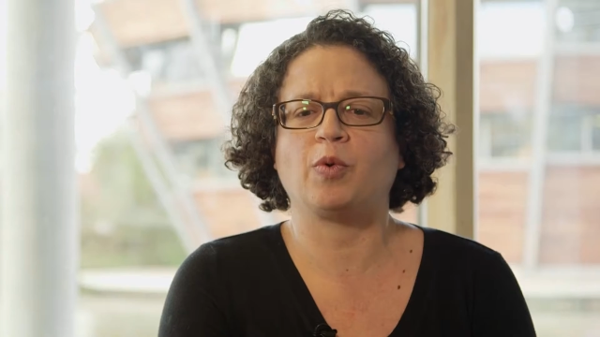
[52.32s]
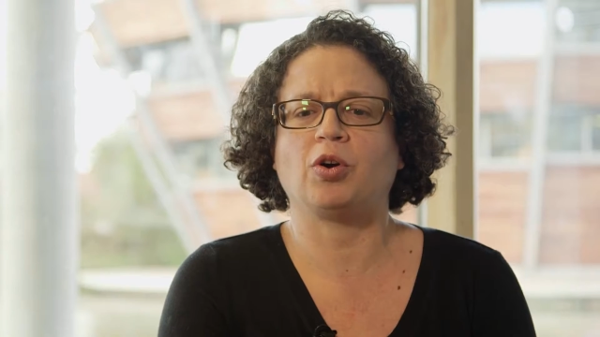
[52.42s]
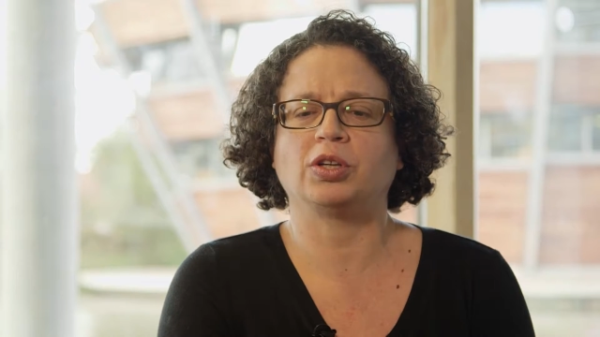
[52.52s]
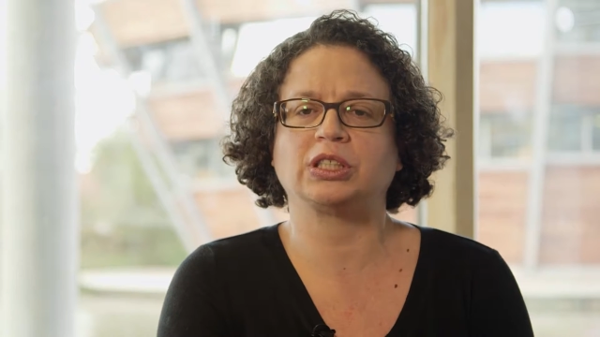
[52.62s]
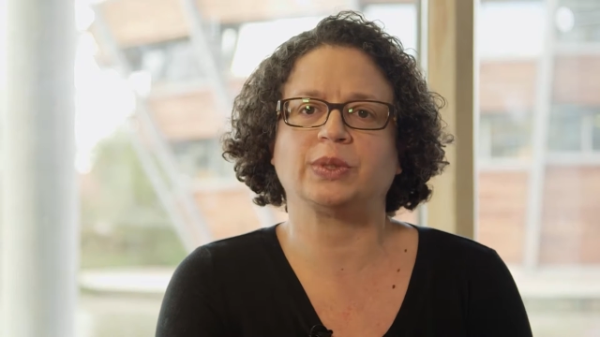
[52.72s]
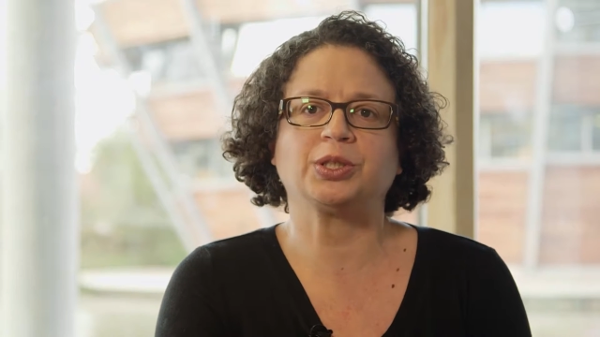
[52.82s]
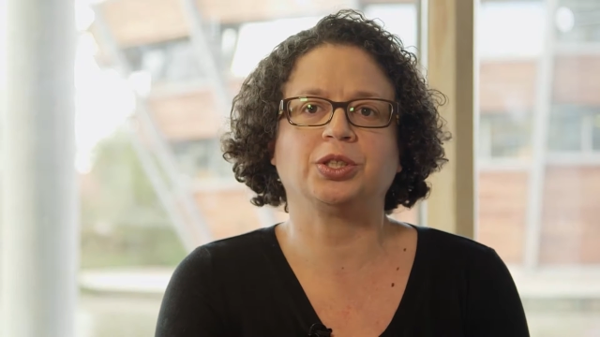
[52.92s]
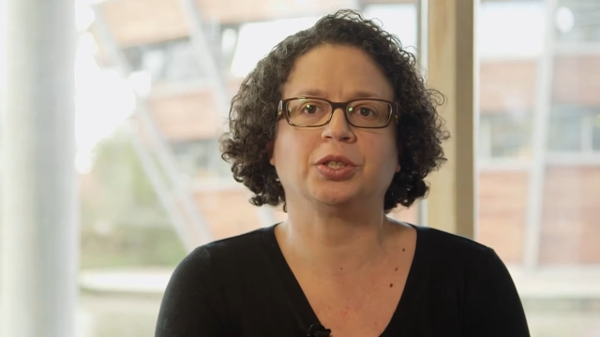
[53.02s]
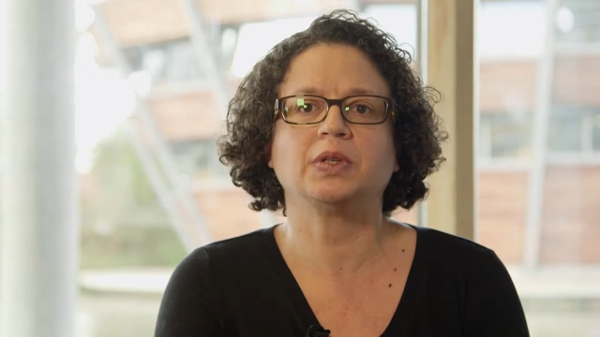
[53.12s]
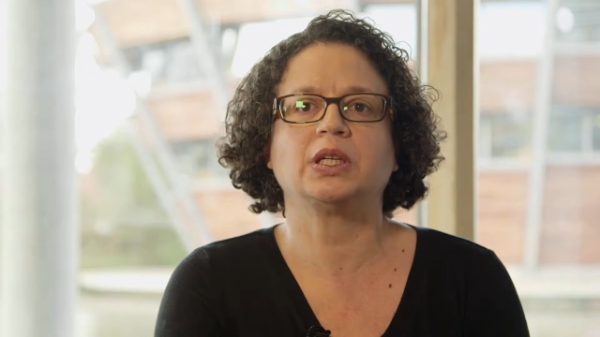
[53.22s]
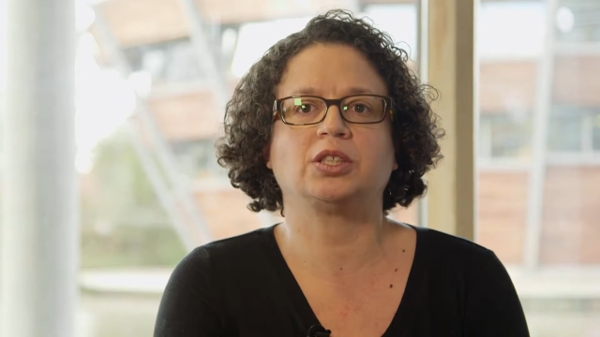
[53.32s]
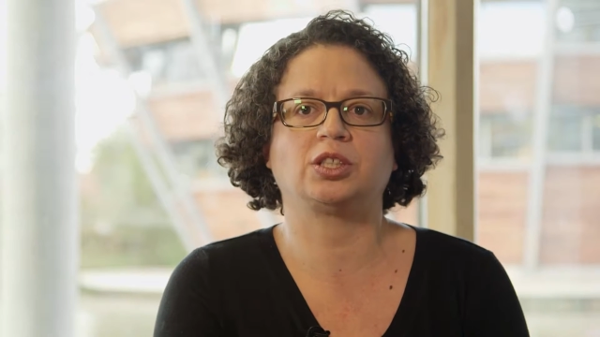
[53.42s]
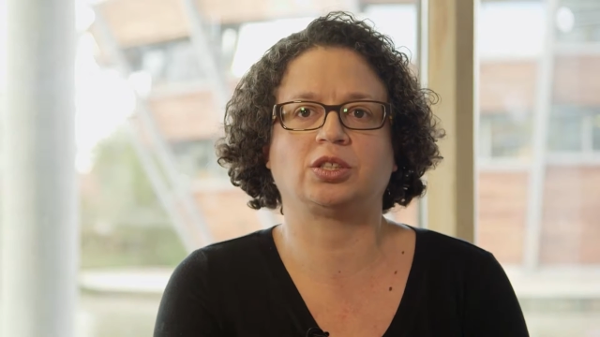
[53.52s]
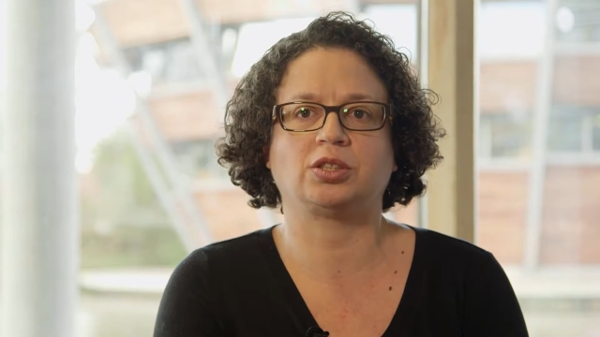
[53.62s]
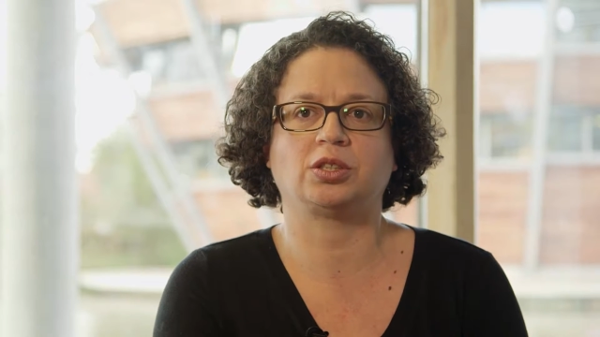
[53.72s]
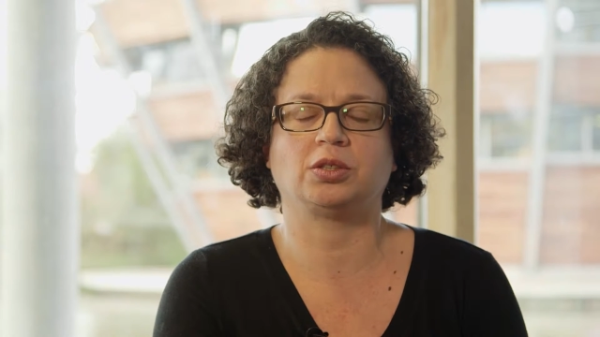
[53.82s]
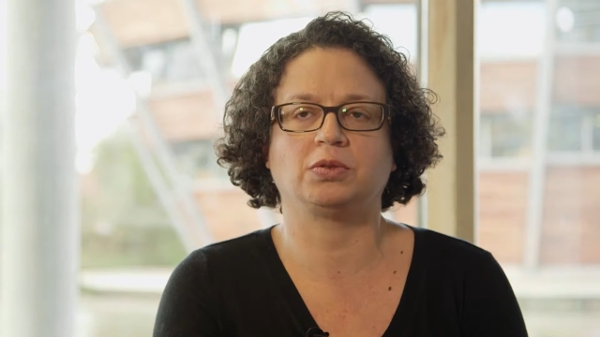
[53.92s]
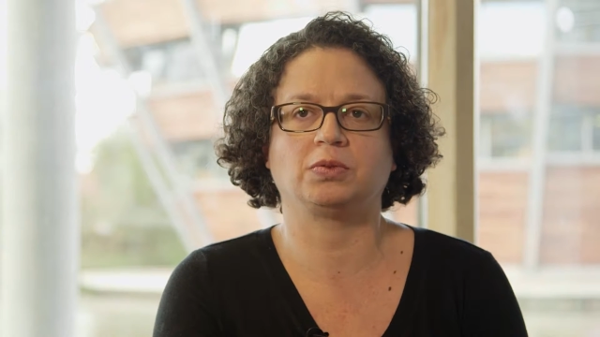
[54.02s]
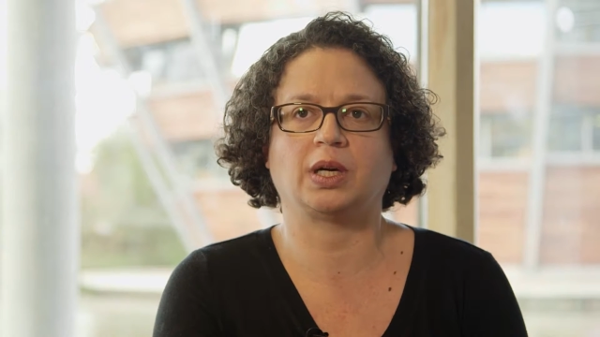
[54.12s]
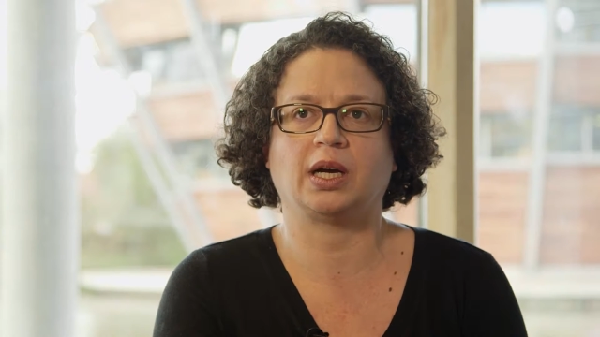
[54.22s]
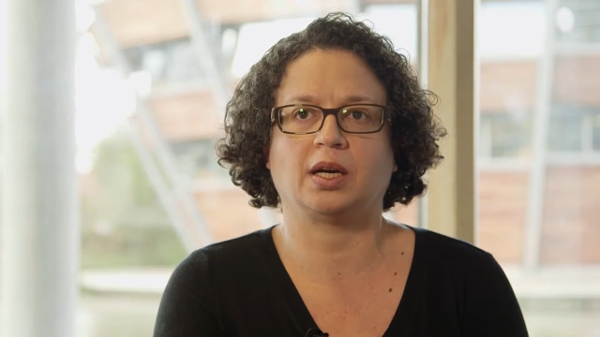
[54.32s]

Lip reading: We're also encouraged to